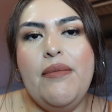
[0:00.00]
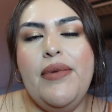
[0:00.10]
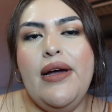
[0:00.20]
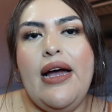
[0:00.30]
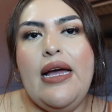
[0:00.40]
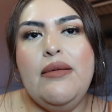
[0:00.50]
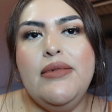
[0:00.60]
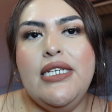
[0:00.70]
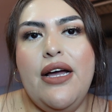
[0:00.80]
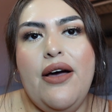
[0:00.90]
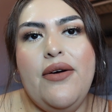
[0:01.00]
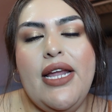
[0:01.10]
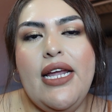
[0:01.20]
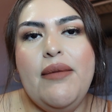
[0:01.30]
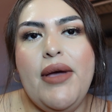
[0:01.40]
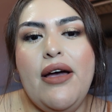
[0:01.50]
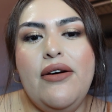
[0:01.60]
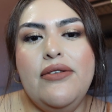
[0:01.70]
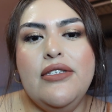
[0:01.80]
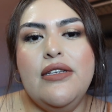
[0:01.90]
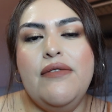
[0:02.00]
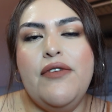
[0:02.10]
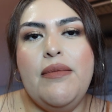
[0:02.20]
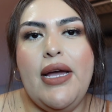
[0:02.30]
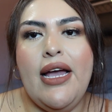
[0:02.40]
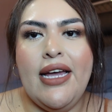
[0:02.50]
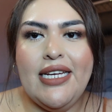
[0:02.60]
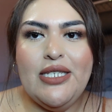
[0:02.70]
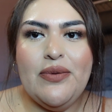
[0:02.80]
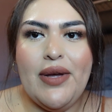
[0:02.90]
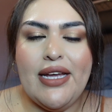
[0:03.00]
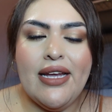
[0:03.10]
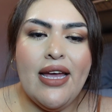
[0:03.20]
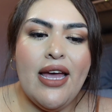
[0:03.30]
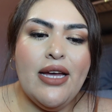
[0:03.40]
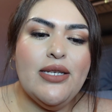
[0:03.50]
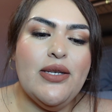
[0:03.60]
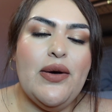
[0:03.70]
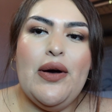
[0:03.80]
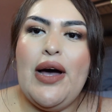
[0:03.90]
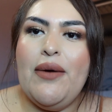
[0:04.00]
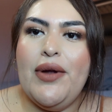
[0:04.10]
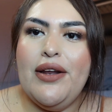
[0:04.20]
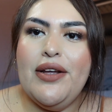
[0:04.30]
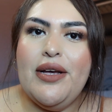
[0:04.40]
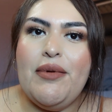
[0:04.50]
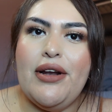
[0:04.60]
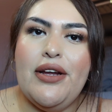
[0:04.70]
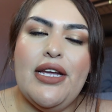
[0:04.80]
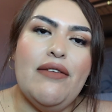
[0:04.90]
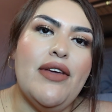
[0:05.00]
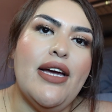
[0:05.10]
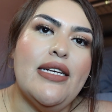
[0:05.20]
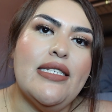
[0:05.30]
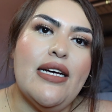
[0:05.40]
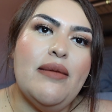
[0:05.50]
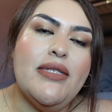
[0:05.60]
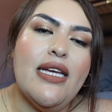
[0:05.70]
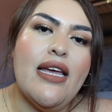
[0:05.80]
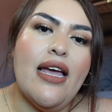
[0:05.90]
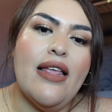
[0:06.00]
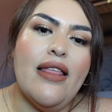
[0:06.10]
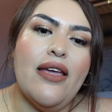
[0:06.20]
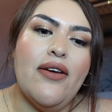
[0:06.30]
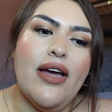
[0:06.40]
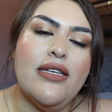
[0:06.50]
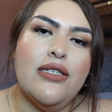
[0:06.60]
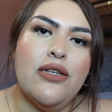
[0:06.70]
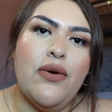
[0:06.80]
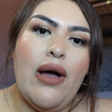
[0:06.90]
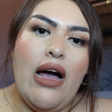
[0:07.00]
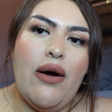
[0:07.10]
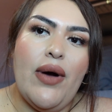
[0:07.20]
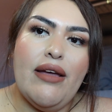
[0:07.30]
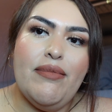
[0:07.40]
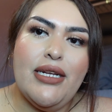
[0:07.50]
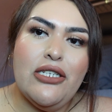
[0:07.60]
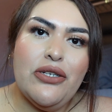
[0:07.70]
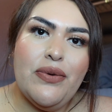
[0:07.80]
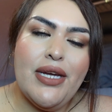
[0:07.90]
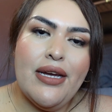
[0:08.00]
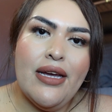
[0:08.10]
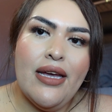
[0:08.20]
but I am down 80 pounds from my highest weight. So I wanted to come on here, give you guys an update and let you guys know how I've been doing.